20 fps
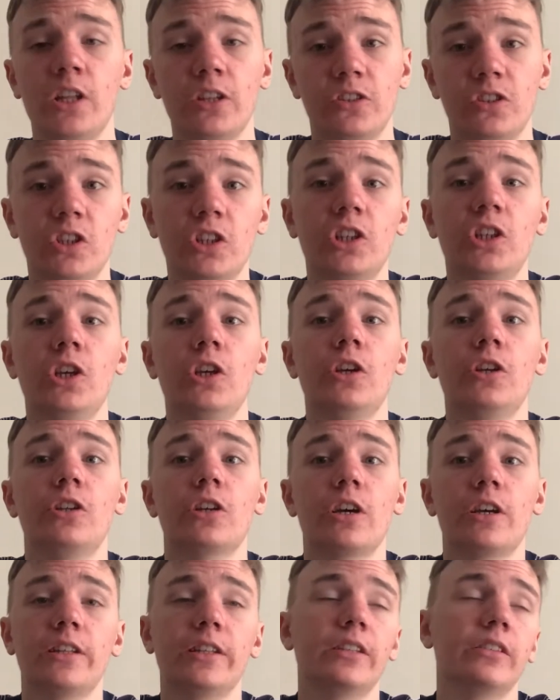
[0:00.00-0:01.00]

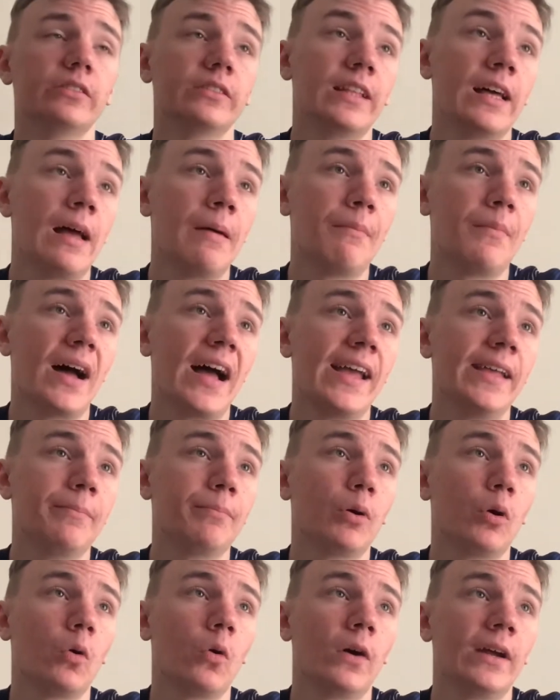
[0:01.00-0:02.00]
Secured them a
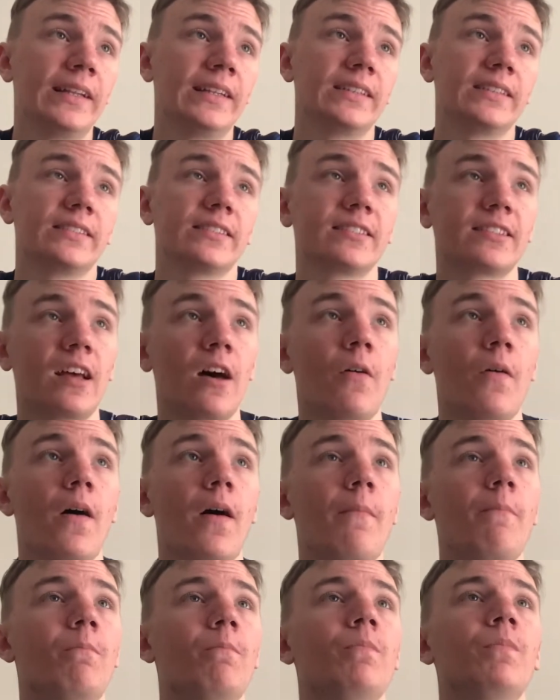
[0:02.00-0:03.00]
point. So,
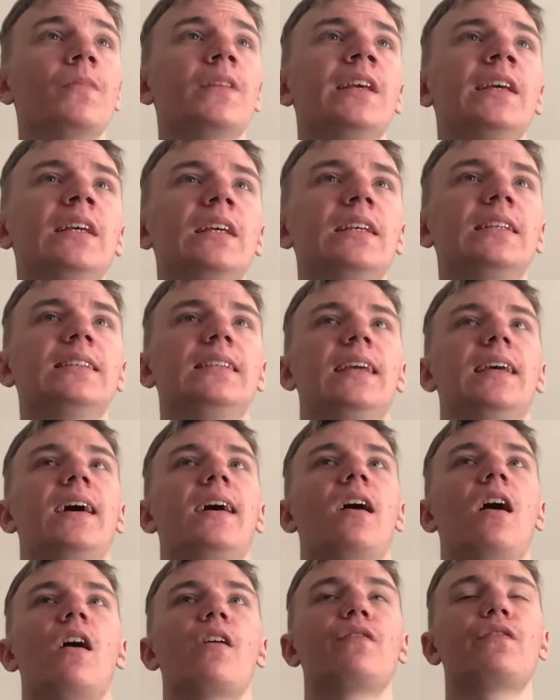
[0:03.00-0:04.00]

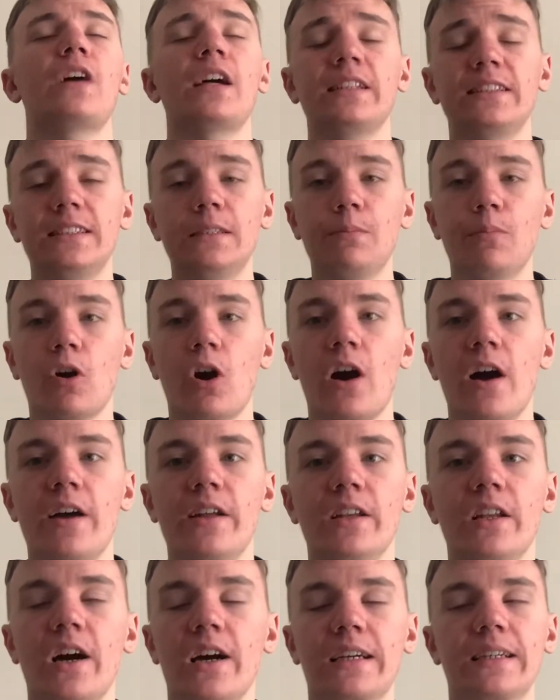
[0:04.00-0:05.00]
I fancy
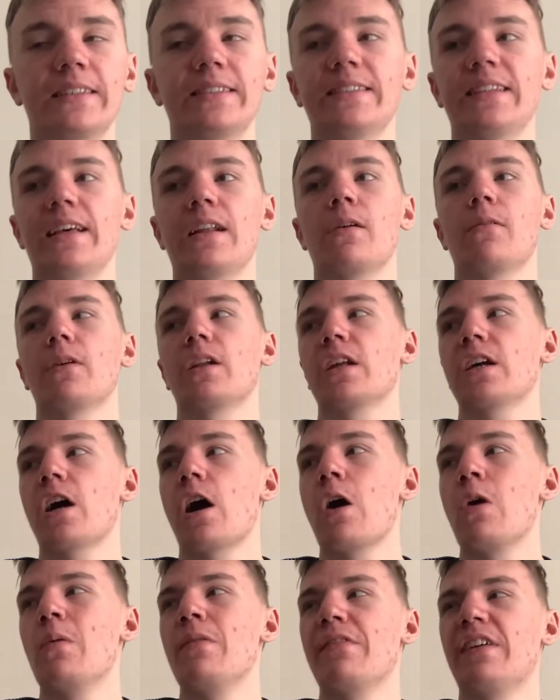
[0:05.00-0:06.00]
Brighton. Like I said, I'm going to
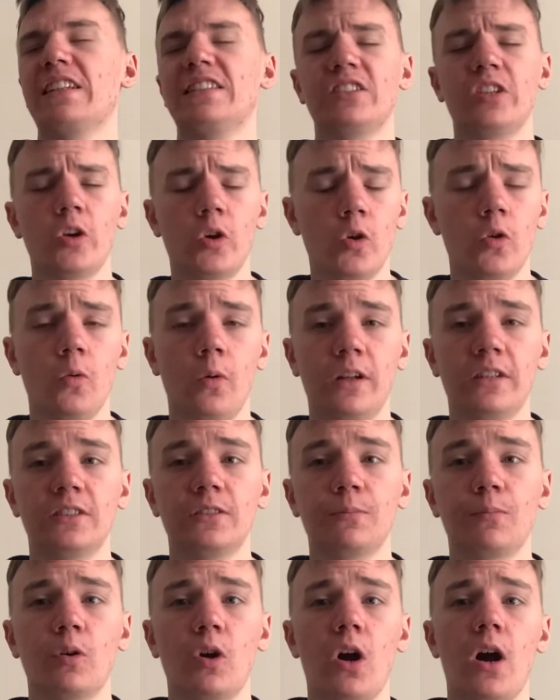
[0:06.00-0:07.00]
go with a 2-1
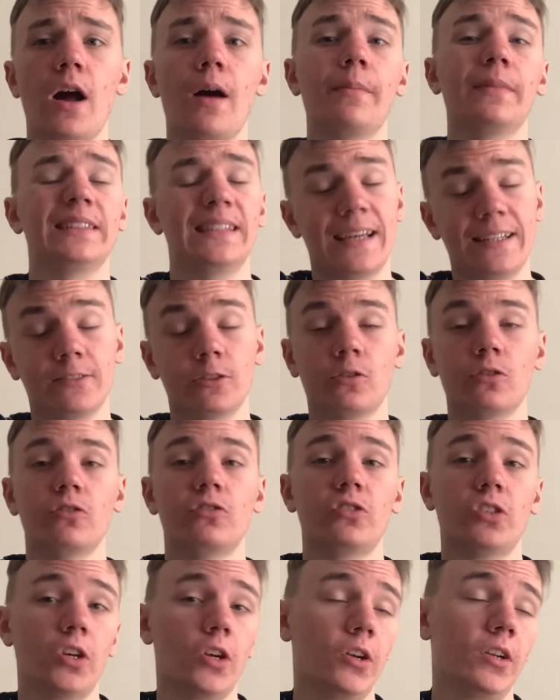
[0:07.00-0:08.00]
to Brighton. My dad's gone
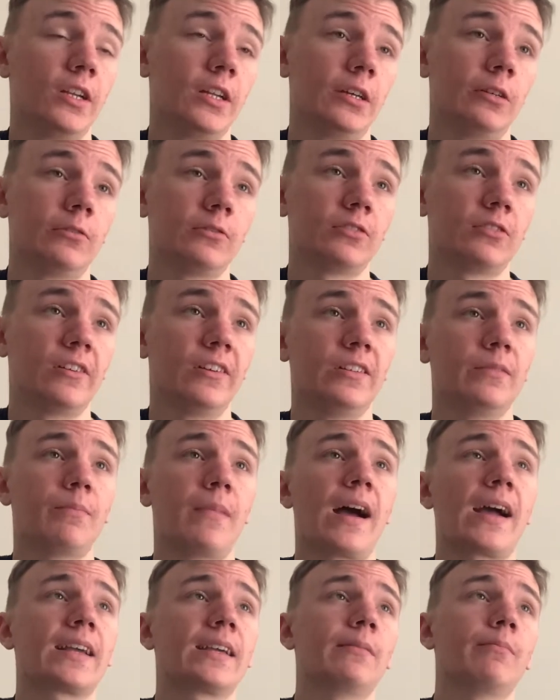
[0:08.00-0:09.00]
2-0, so he's
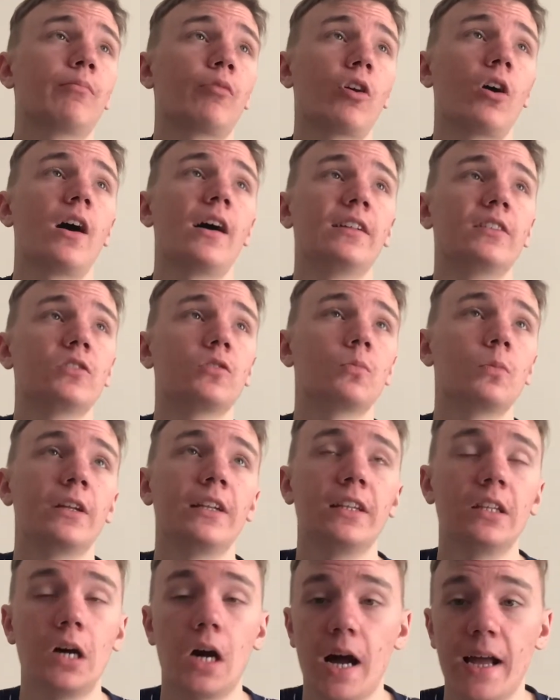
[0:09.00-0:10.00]
back in Brighton to
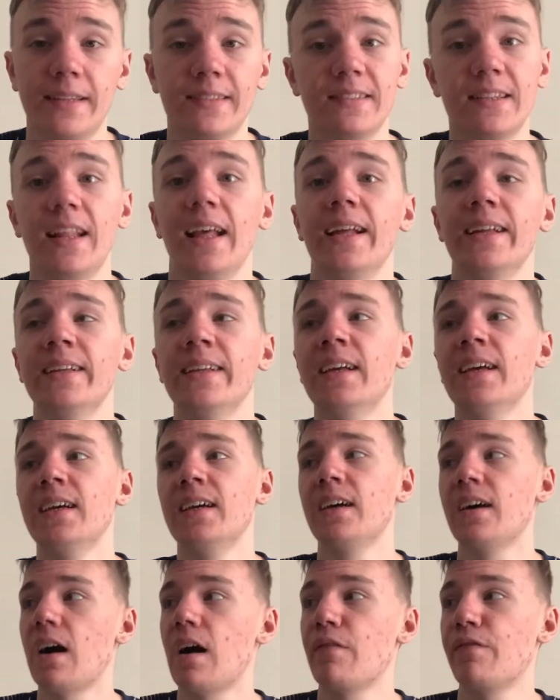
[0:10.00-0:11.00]
win nicely.
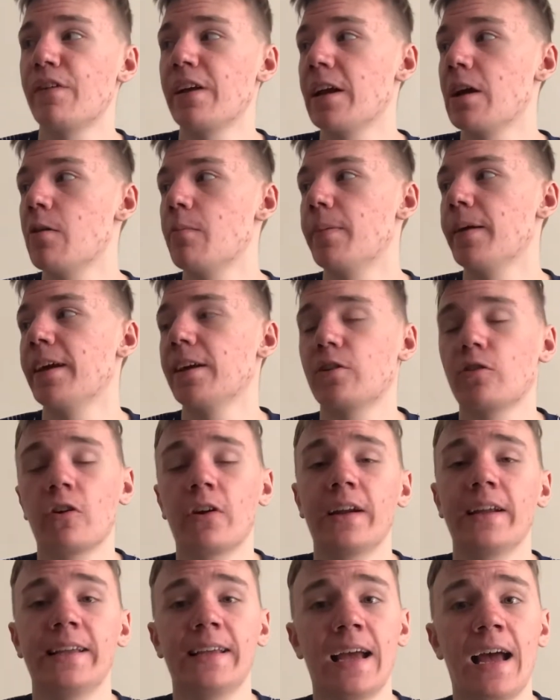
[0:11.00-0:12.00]
I think it'll be a
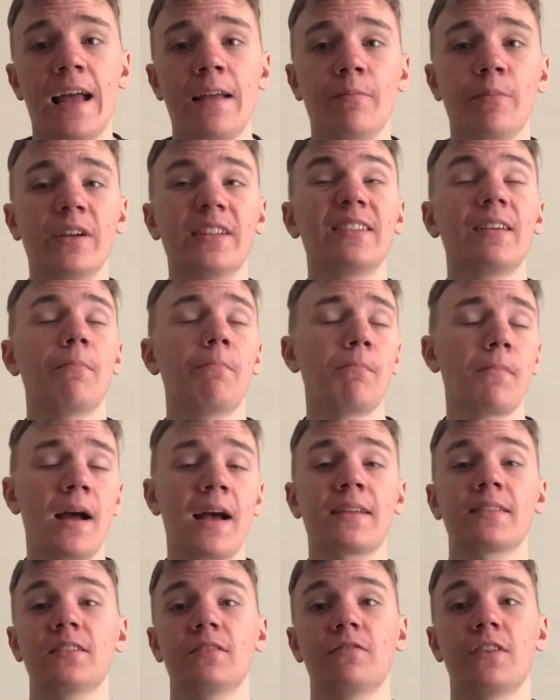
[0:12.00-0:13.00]
great game, but it's a
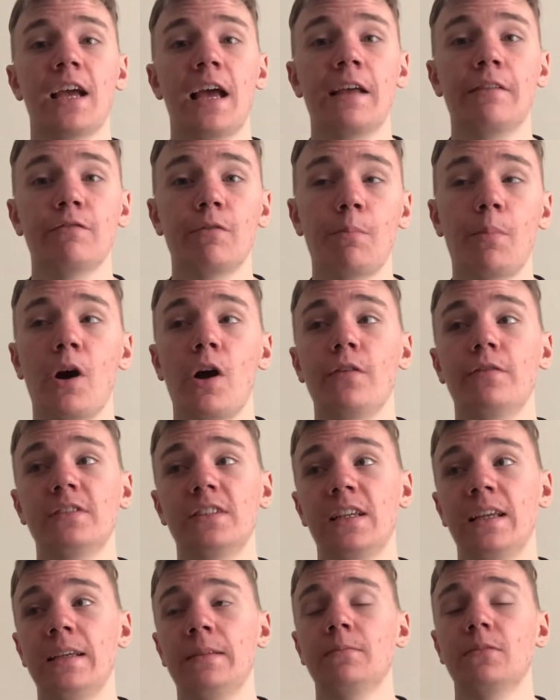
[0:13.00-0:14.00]
massive game for both
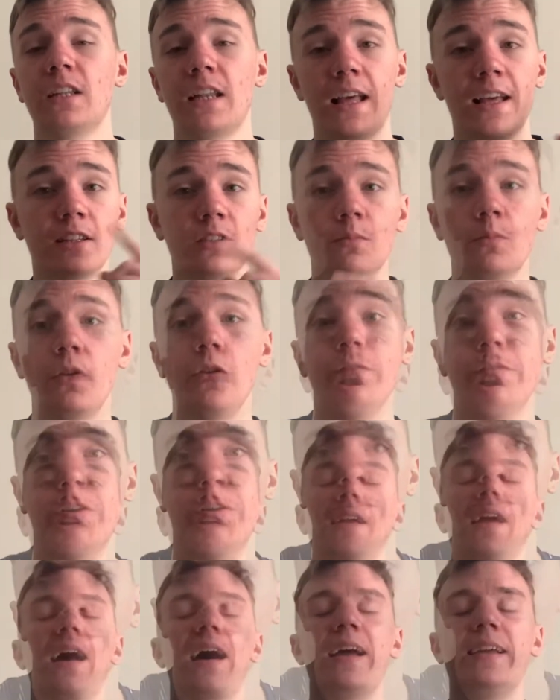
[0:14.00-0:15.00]
teams. Let's move on.
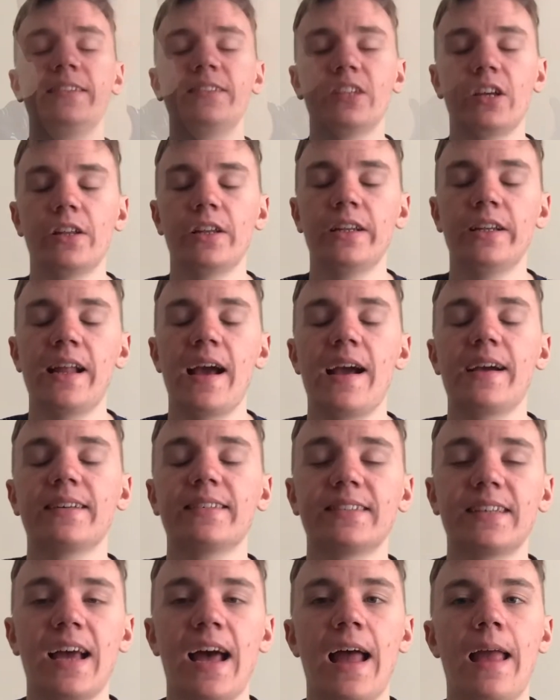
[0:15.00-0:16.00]
Okay, so the
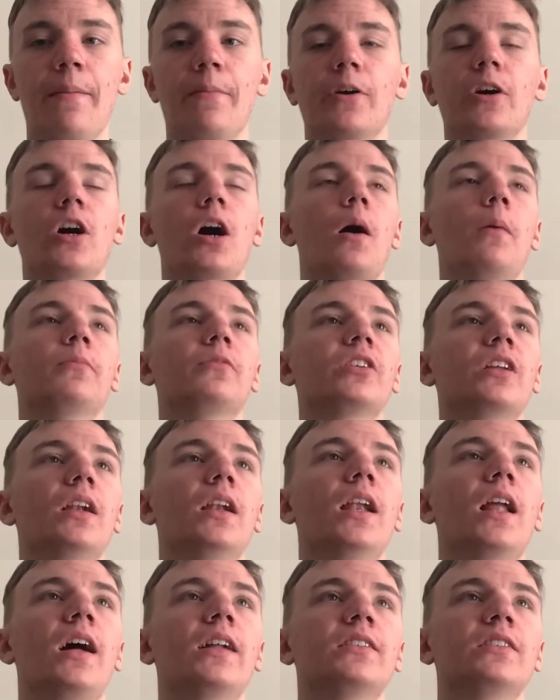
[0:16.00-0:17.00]
next game comes at
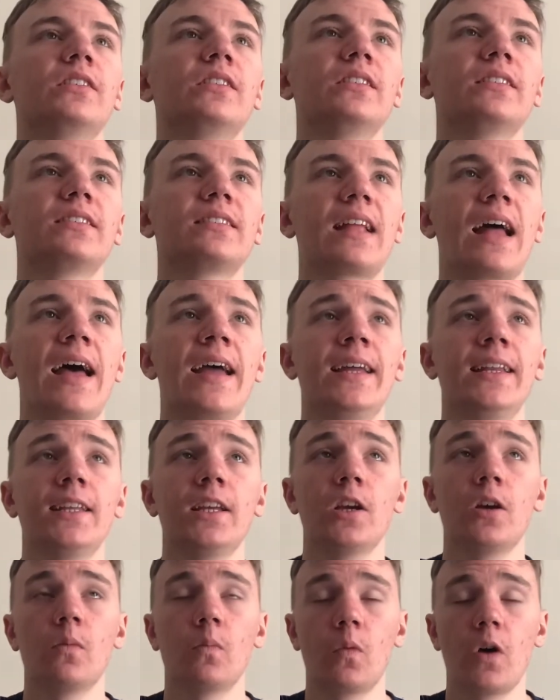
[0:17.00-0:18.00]
London
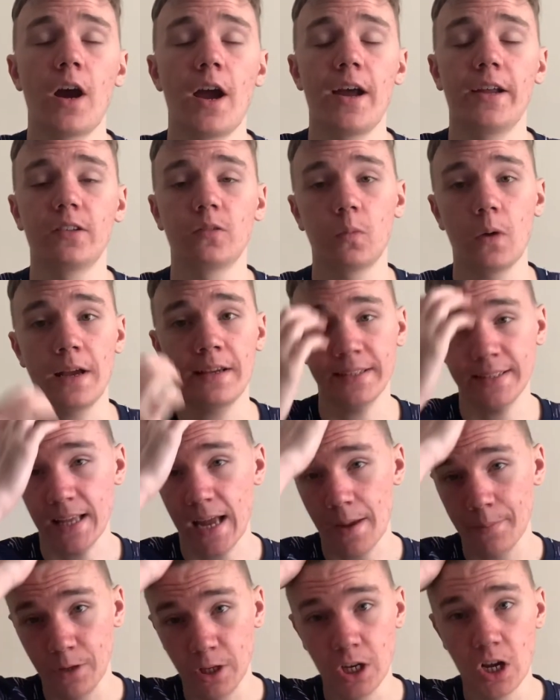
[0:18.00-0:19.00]
Stadium, where it's West
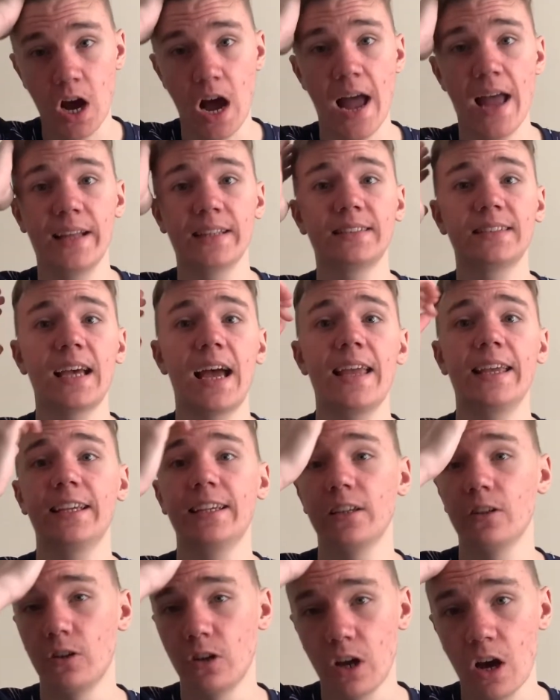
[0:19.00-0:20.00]
Ham United
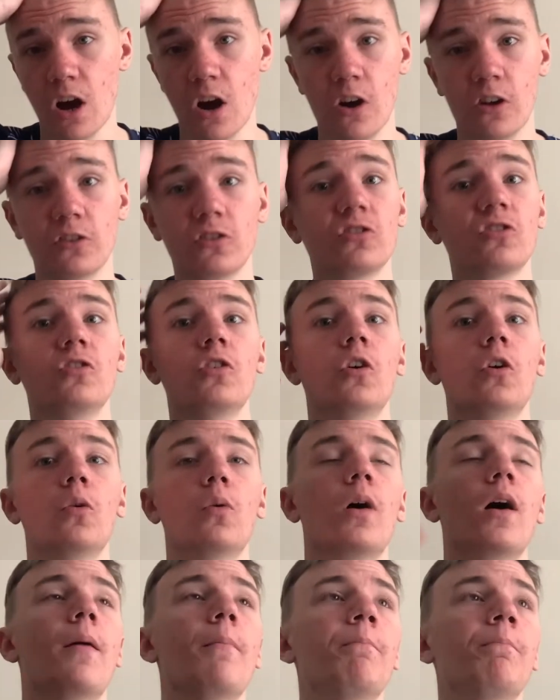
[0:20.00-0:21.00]
taking on
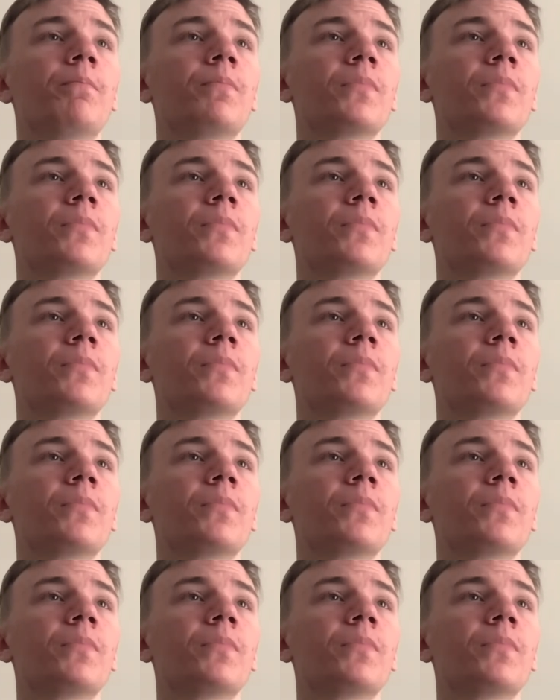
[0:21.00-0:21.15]
Arsenal.